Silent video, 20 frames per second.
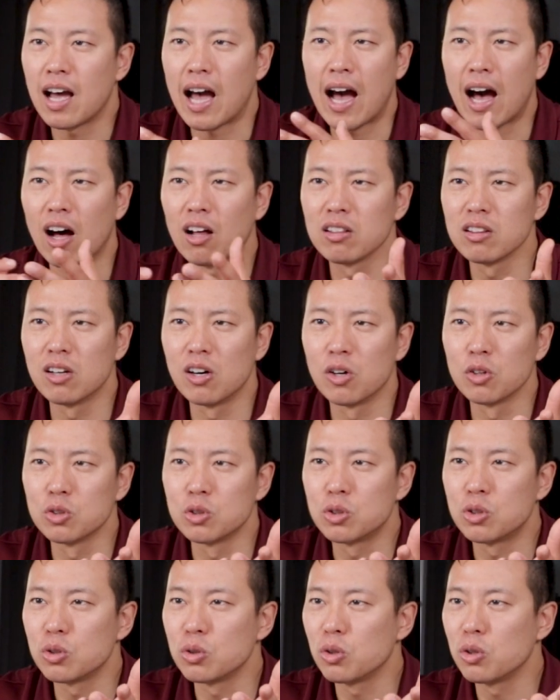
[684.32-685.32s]
how
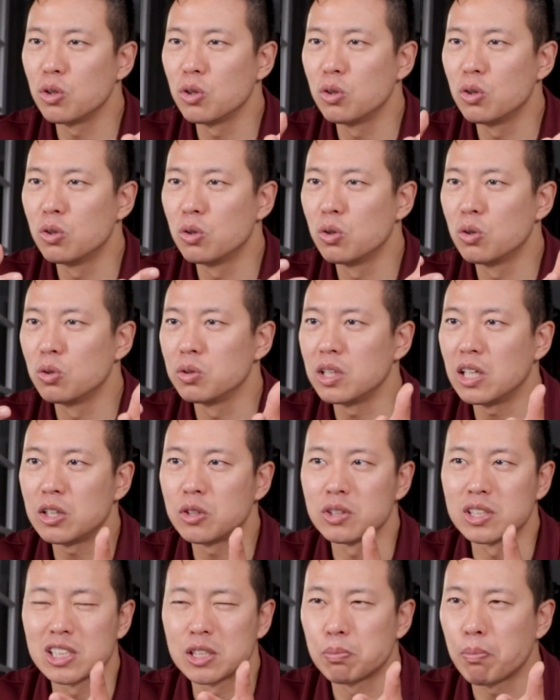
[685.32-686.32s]
long do you need
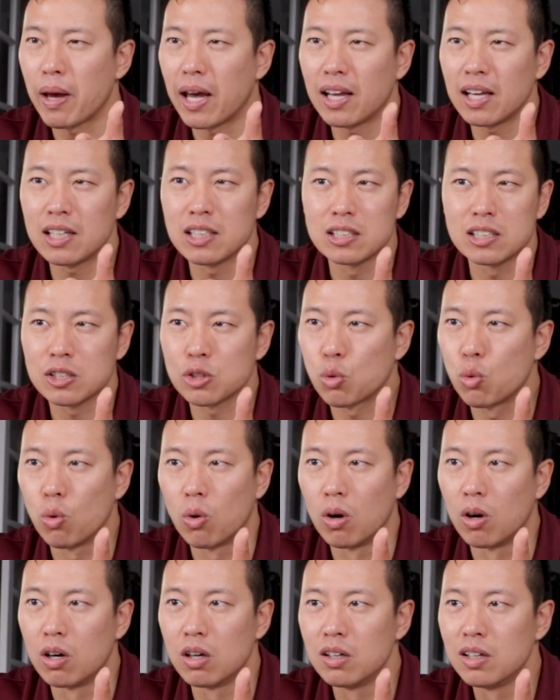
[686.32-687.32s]
to spend in
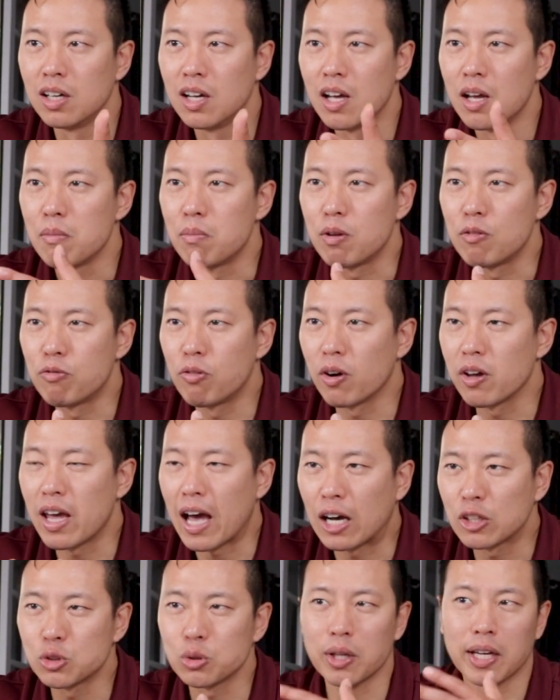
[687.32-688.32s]
school before you
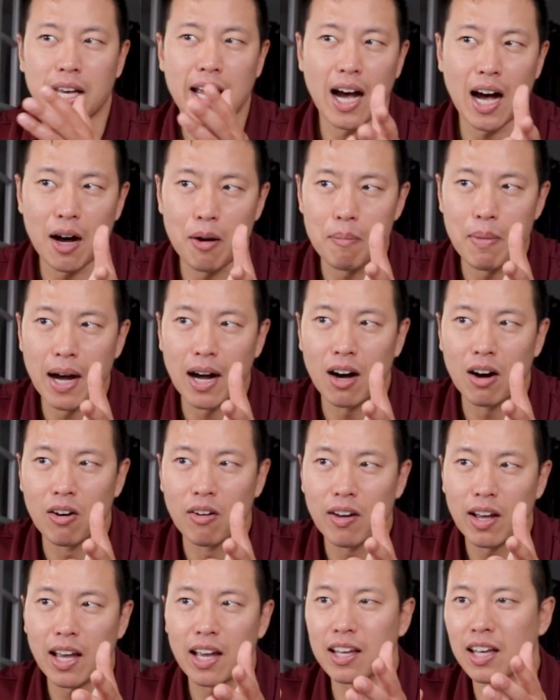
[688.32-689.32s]
actually come
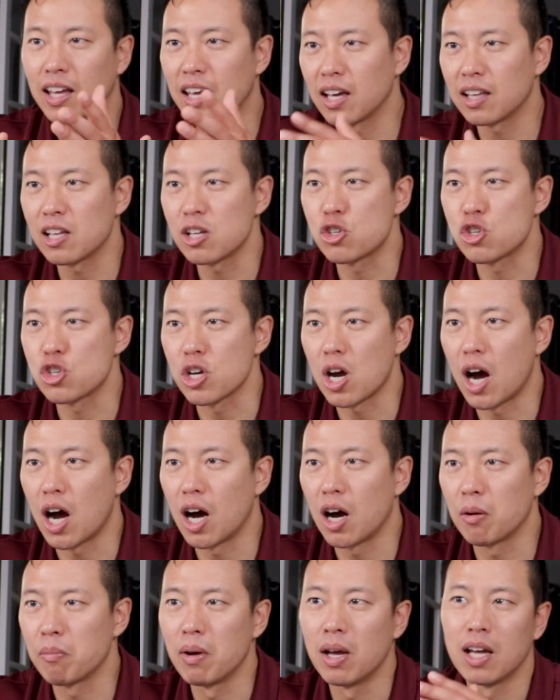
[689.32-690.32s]
out and get a
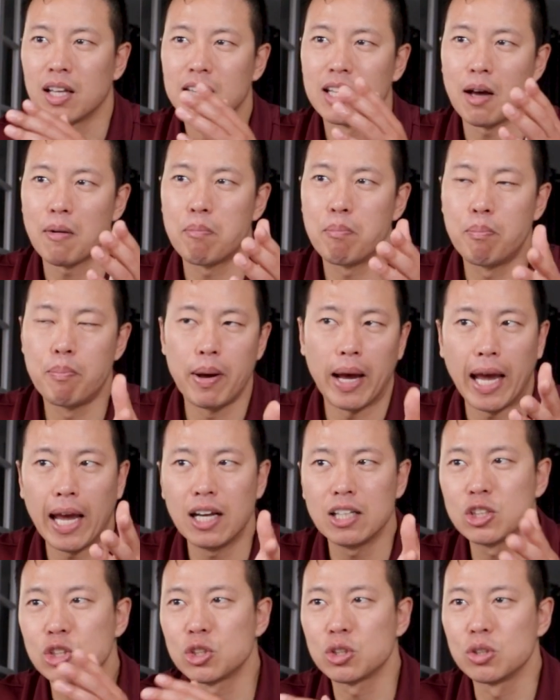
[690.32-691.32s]
job that
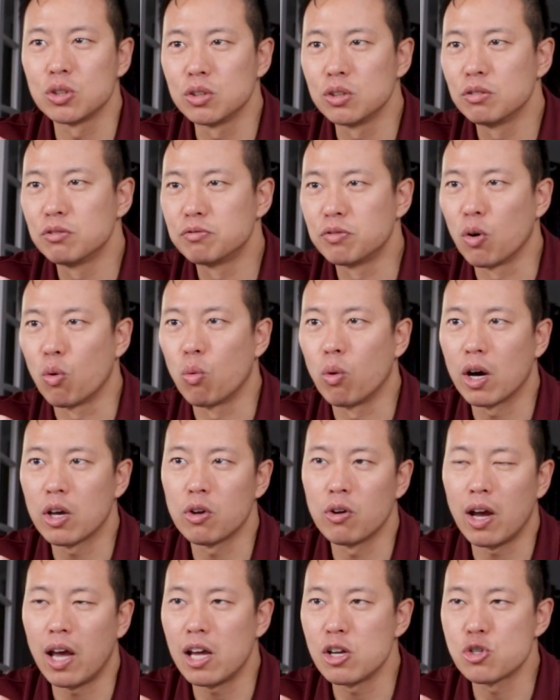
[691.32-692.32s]
pays you for what
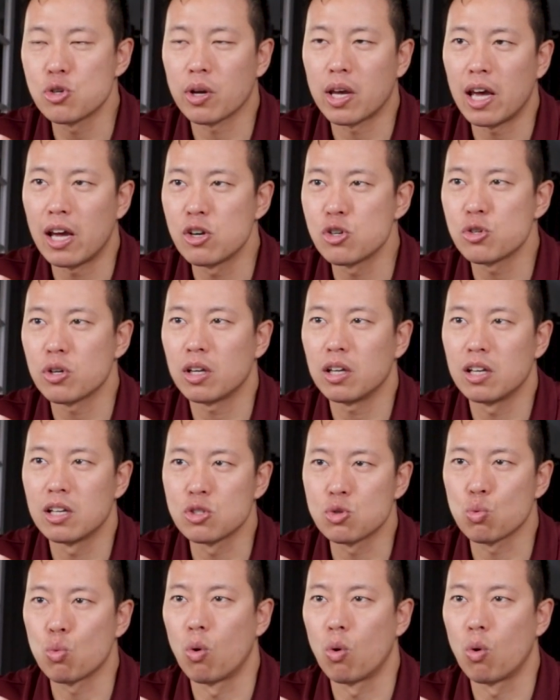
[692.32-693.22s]
your education is